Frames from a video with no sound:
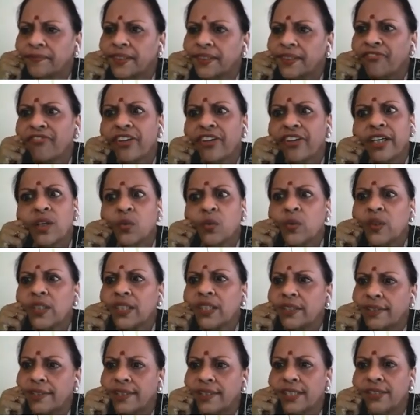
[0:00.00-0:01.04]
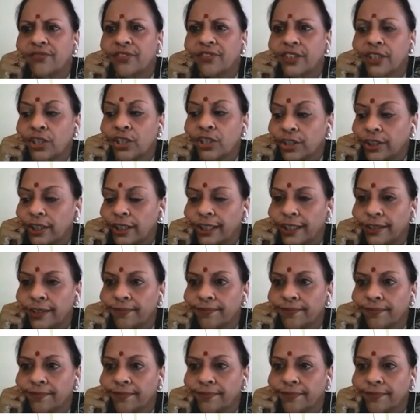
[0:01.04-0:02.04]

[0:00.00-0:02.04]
Different words for the journey.